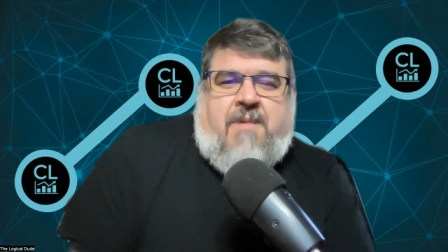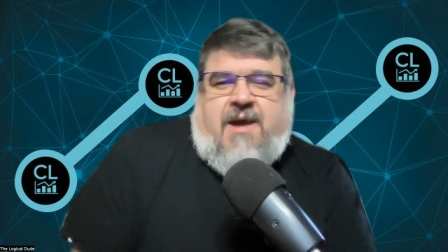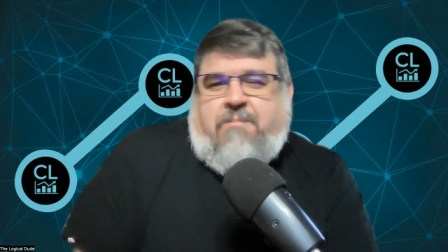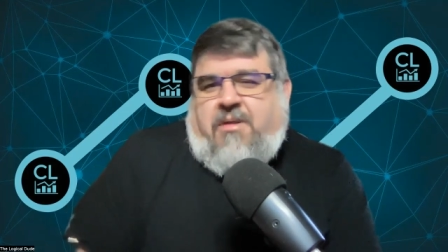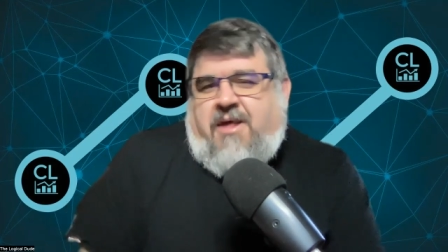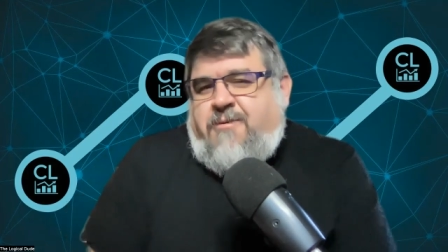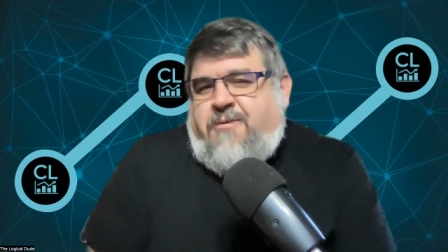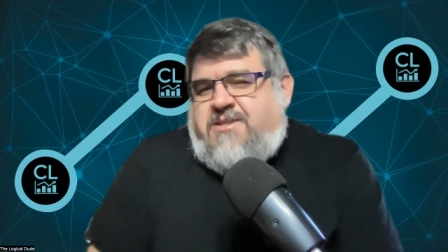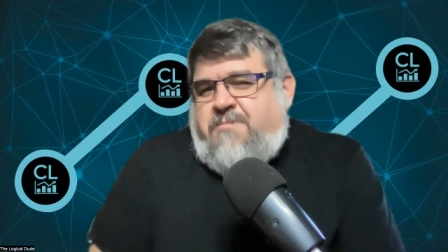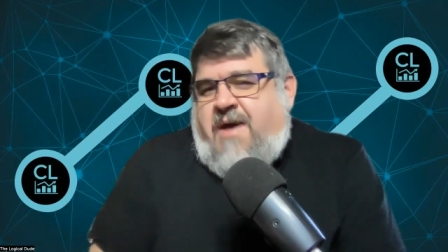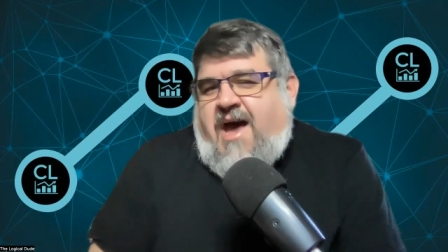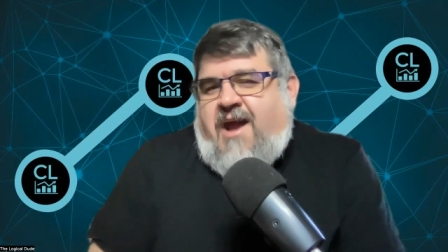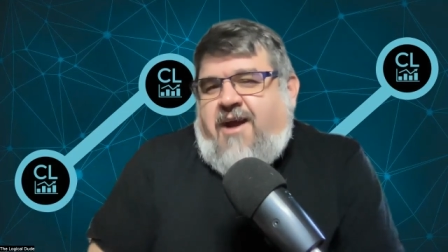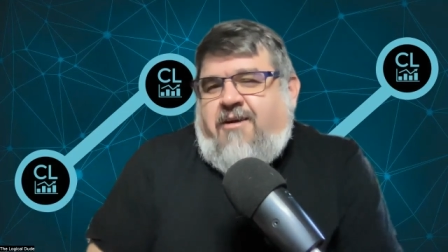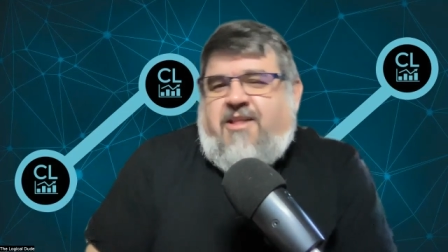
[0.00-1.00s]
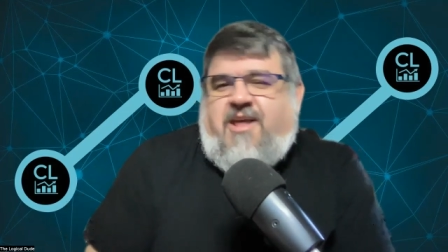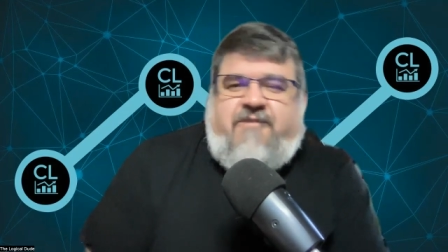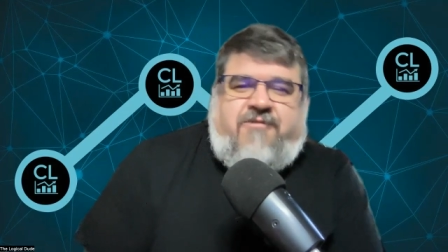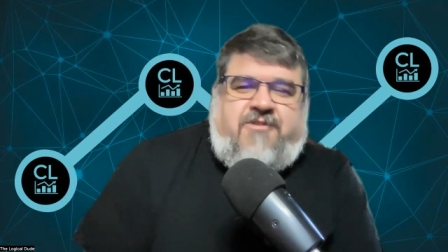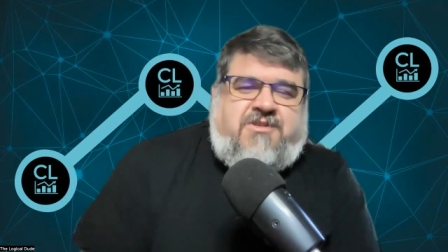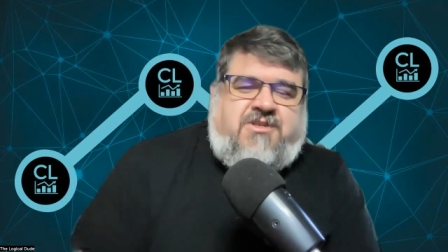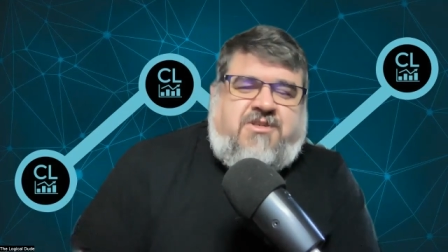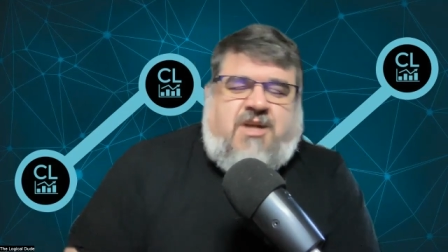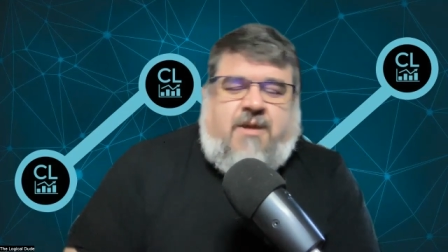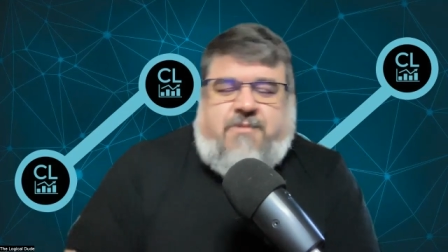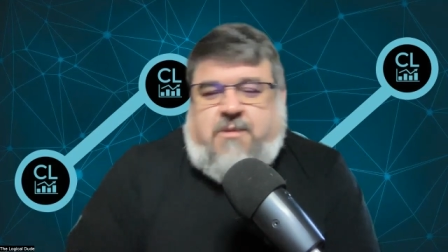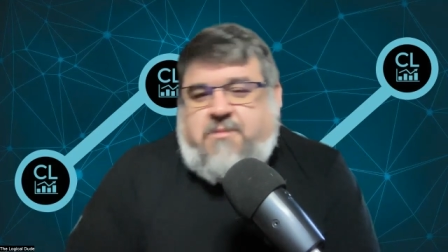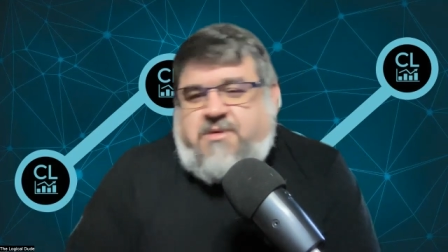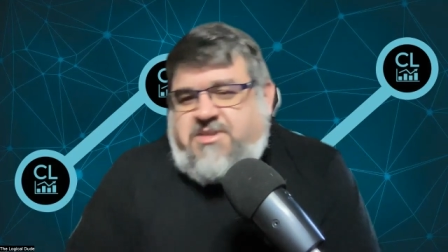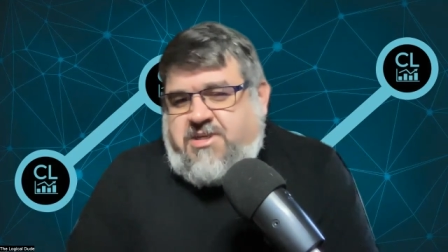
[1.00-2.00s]
might play with some higher leverage or
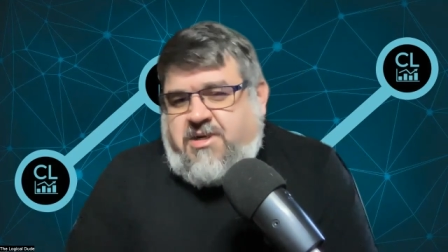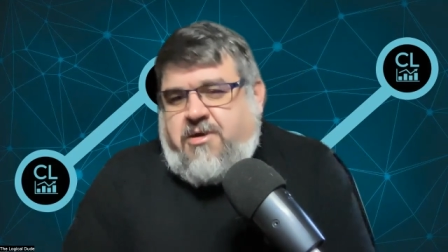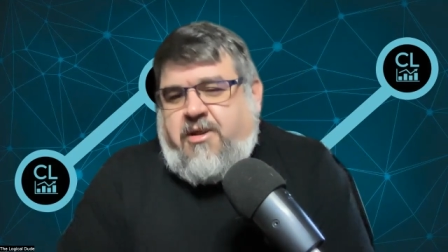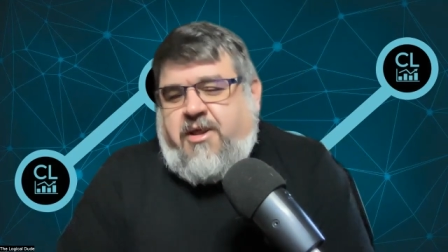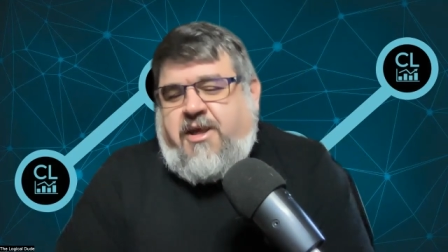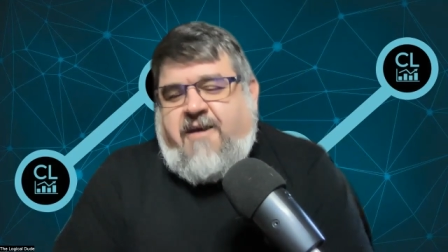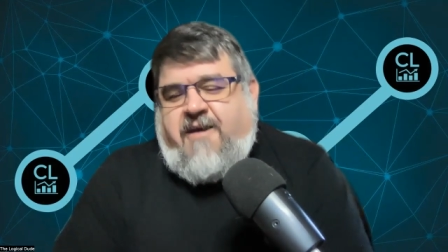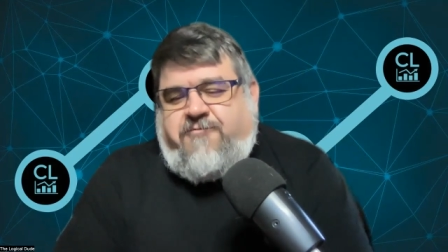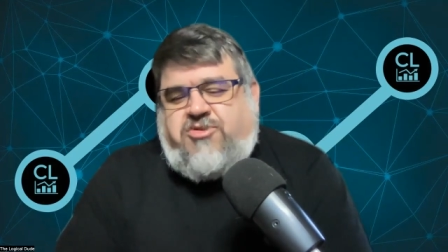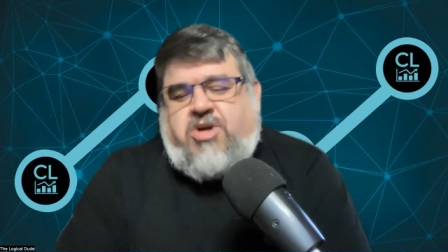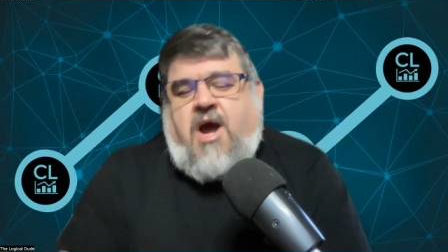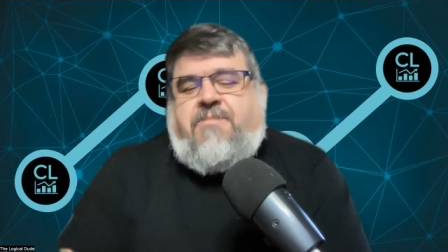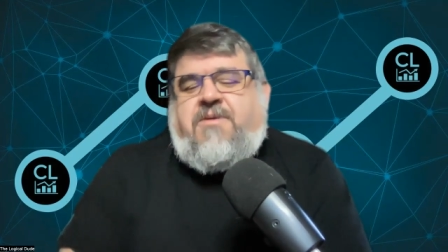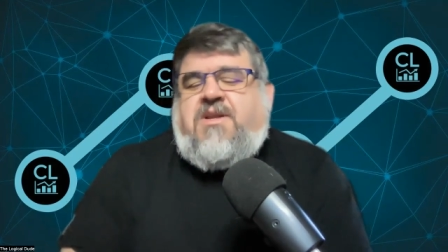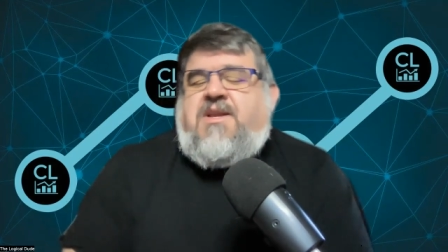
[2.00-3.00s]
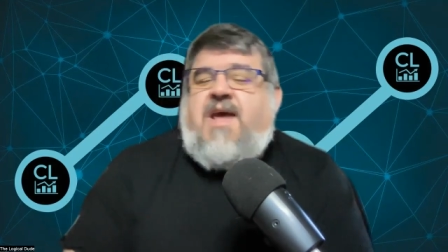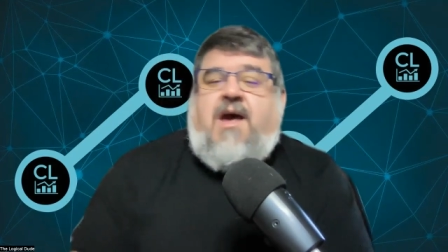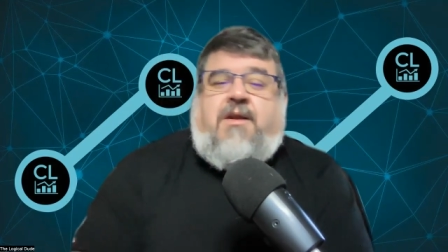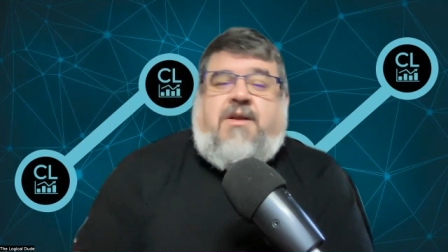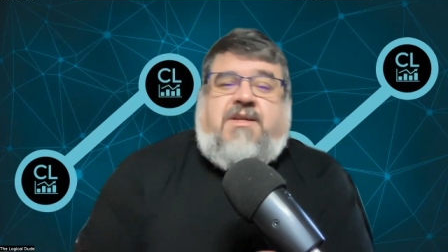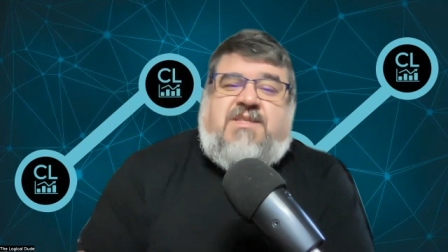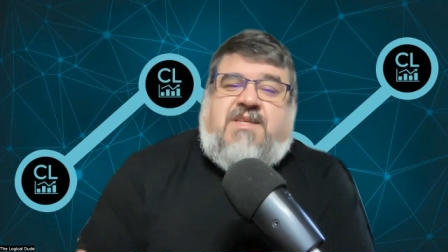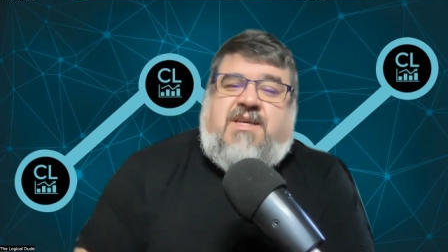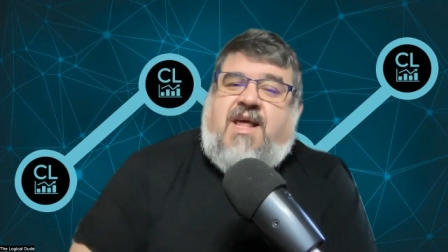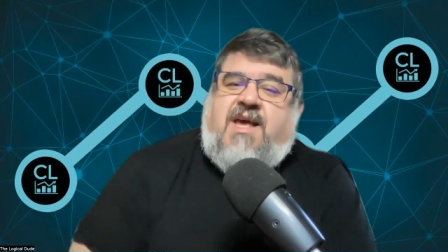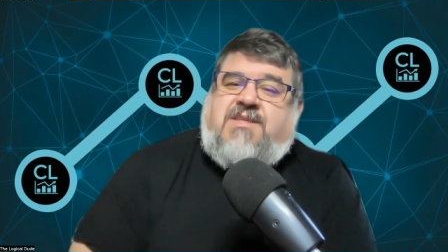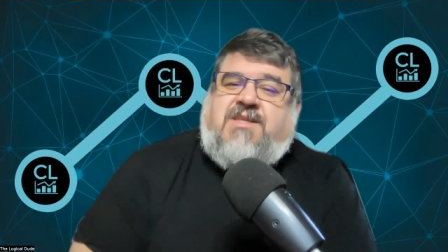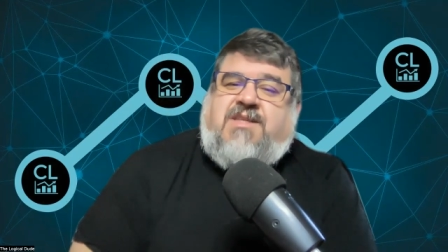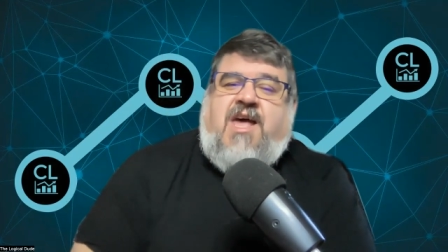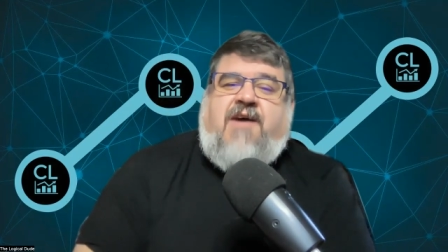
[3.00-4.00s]
something, but generally I've dropped it down to
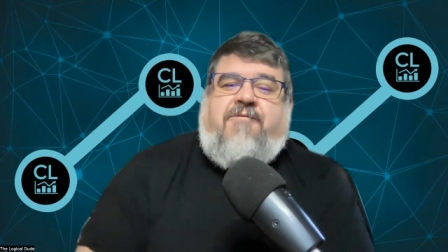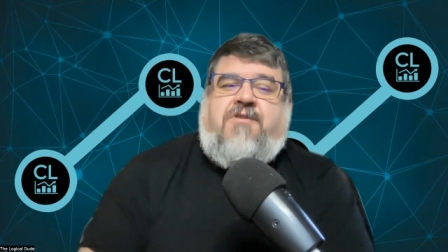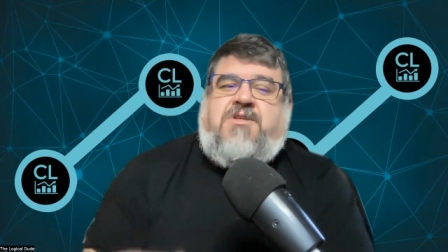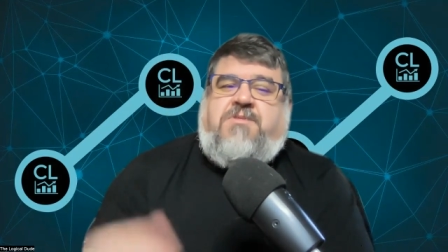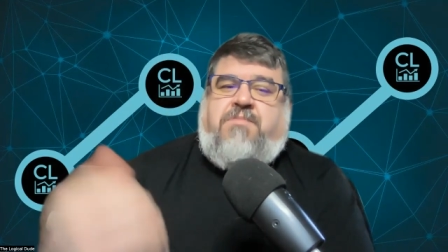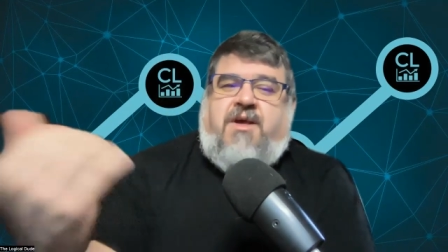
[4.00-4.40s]
10x leverage,